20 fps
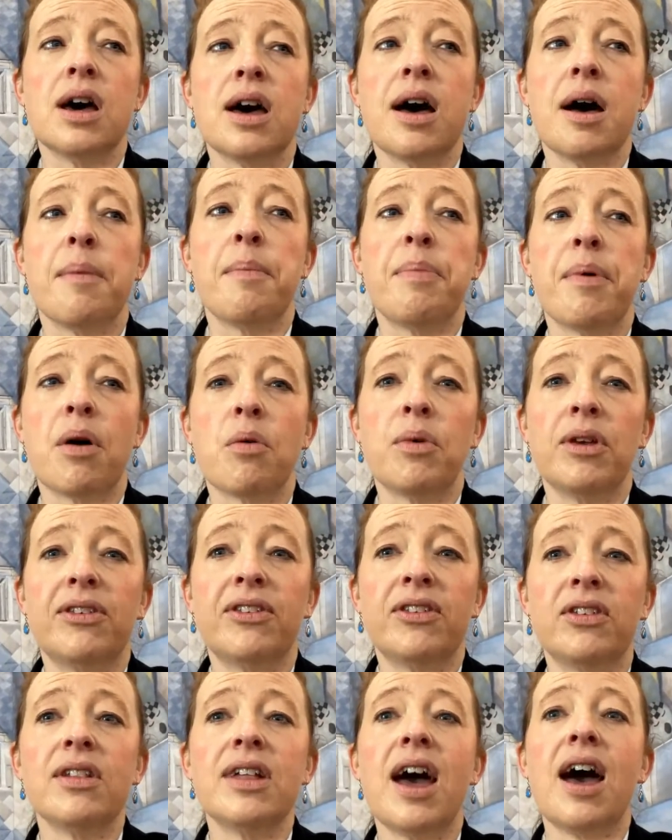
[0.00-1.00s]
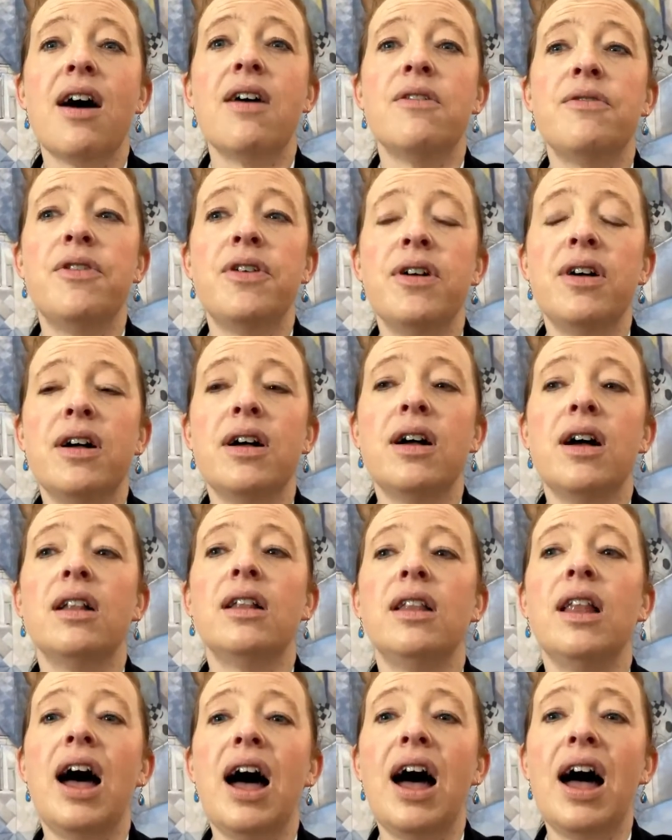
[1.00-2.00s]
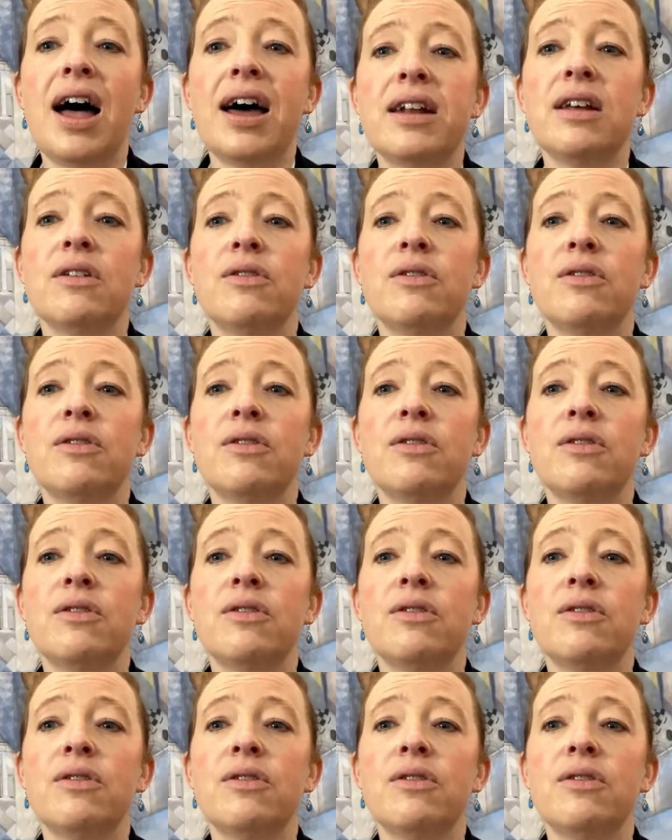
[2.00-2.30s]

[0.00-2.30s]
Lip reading: but we still have a lot